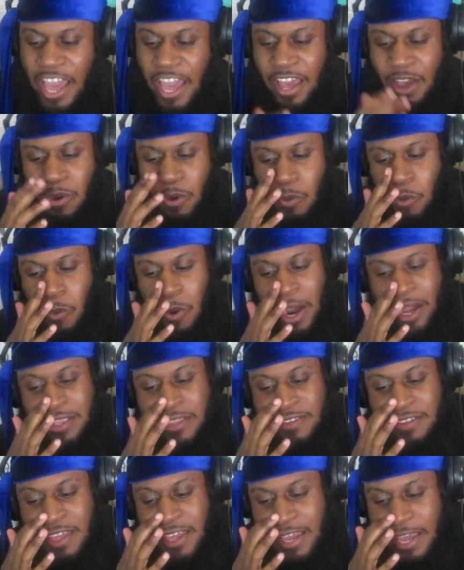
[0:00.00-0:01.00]
Why does
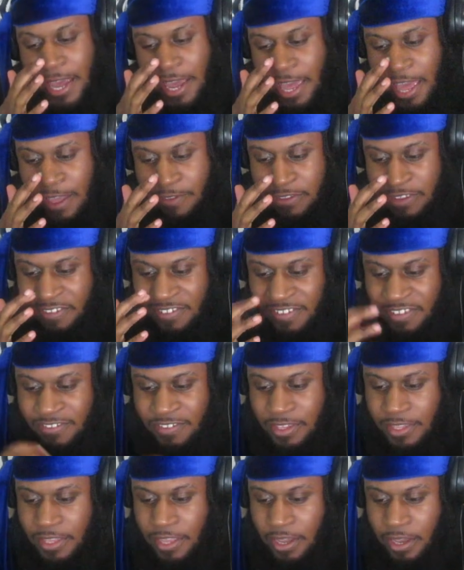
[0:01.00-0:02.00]
that guy have the
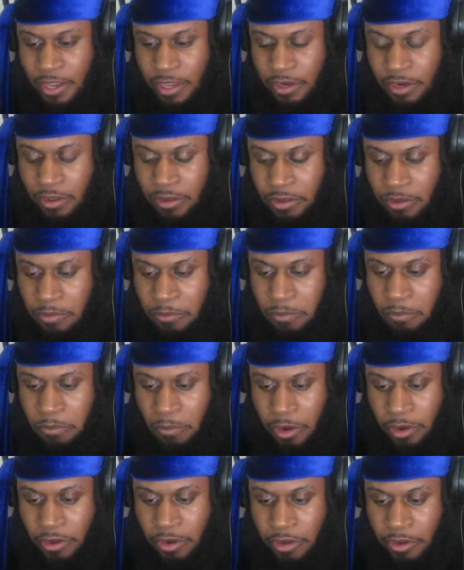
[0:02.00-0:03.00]
69 um,
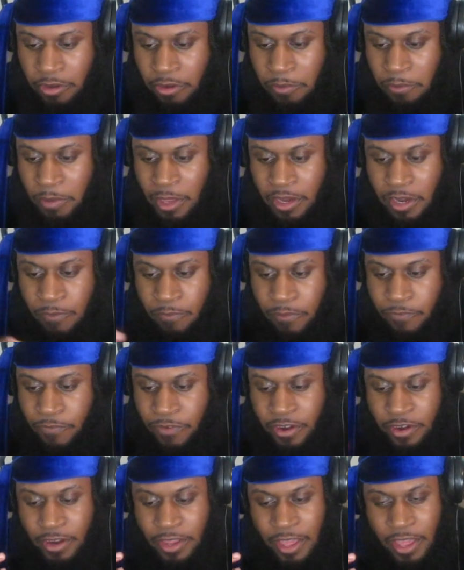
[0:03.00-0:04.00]
mark on him? I never
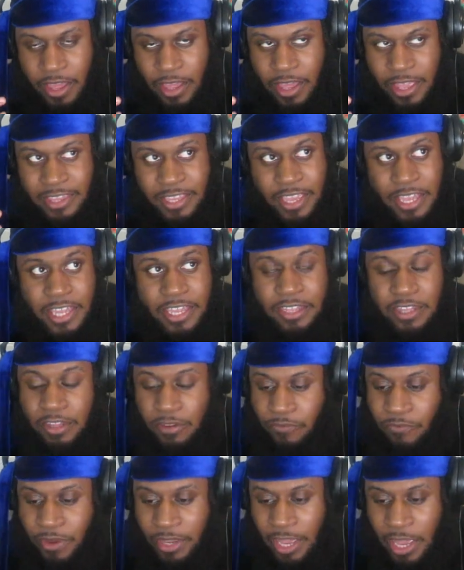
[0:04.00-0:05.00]
figured. I think I either
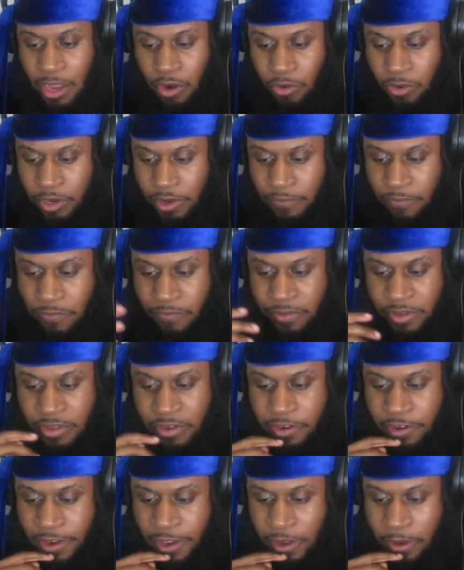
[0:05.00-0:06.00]
forgot or never figured
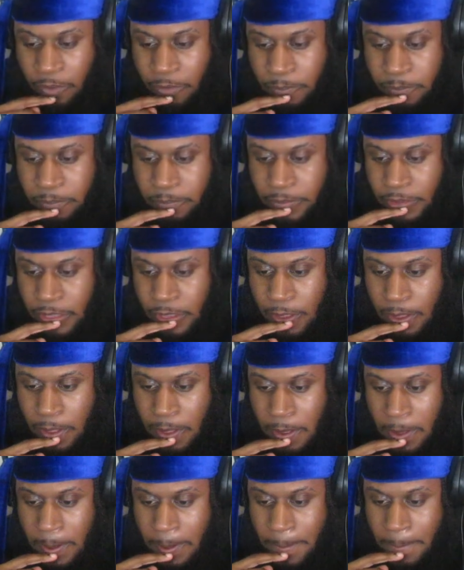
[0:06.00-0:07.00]
it out.
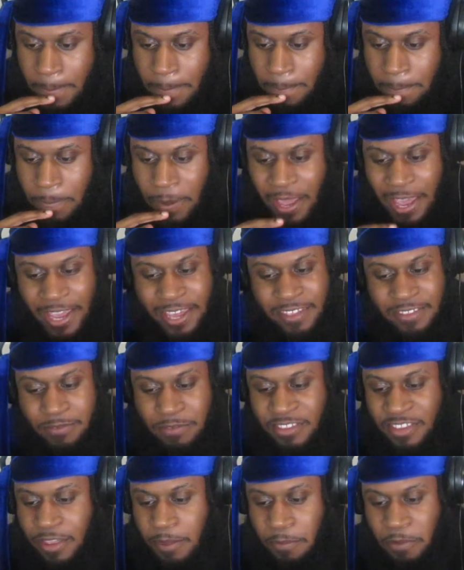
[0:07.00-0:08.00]
But I could
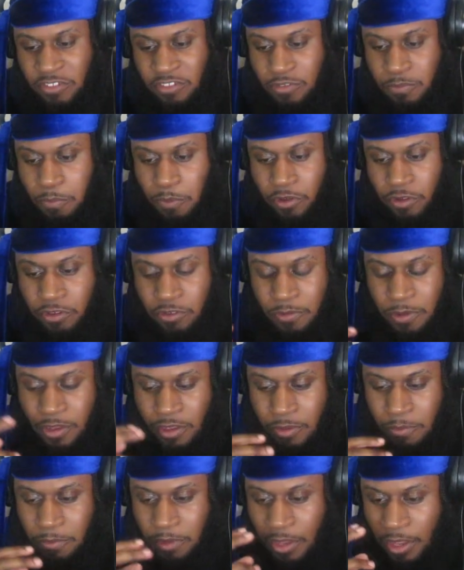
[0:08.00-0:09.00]
say a bunch of spoilers about
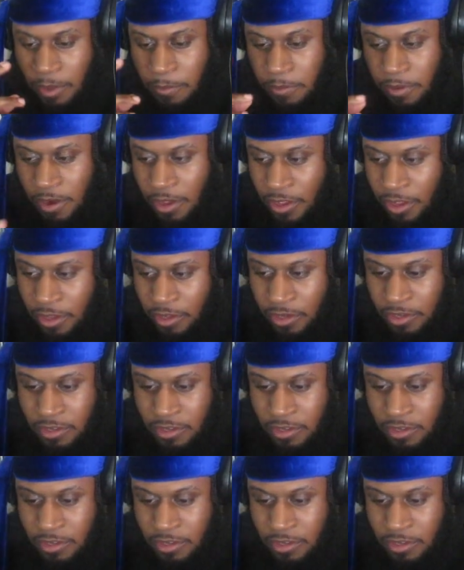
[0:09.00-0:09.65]
him, but I'm not.